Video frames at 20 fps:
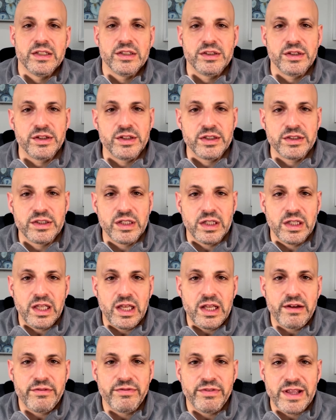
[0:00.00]
So there's a
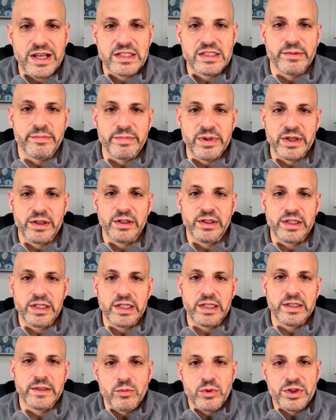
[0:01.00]
lot of
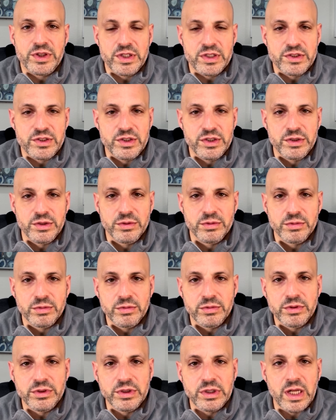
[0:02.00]
flexibility with this new
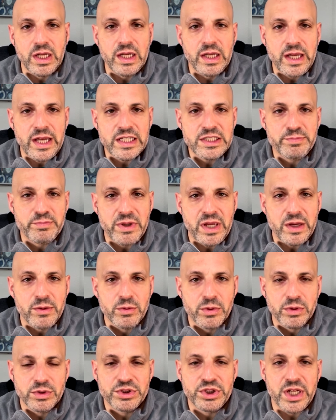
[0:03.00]
uh, SBA
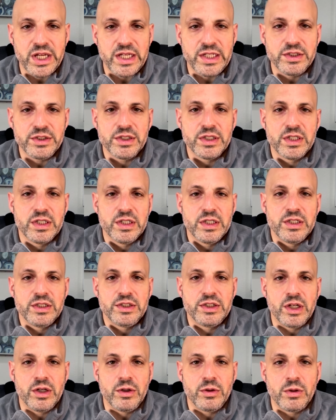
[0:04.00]
rule change.
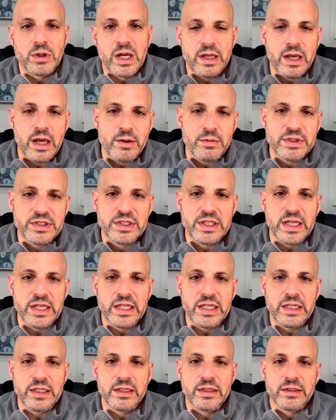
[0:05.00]
So I was
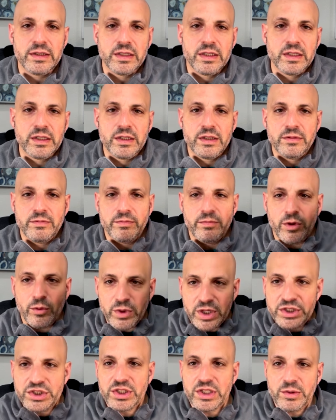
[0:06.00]
thinking,
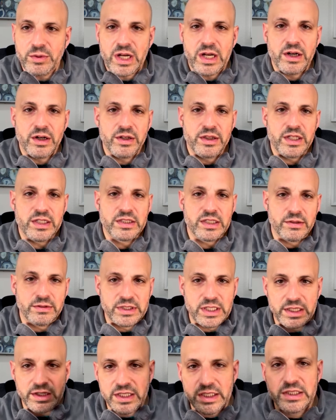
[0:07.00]
originally when I heard this, I was
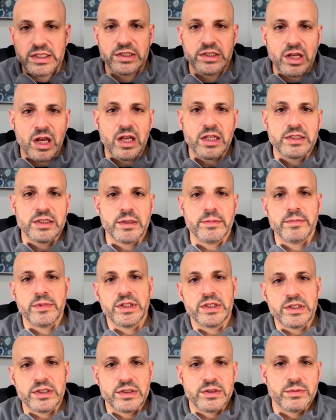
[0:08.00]
like, this is awesome.
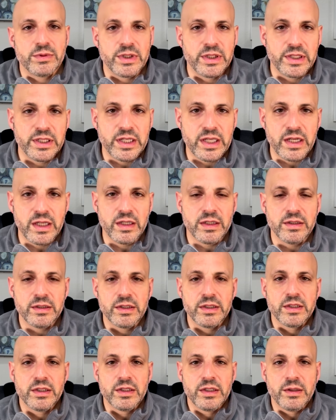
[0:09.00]
This is really going to
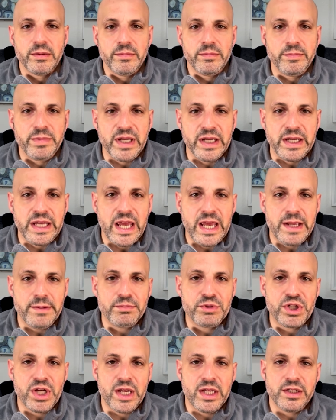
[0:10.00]
be a
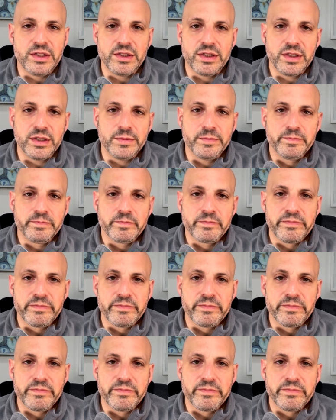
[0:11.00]
game changer.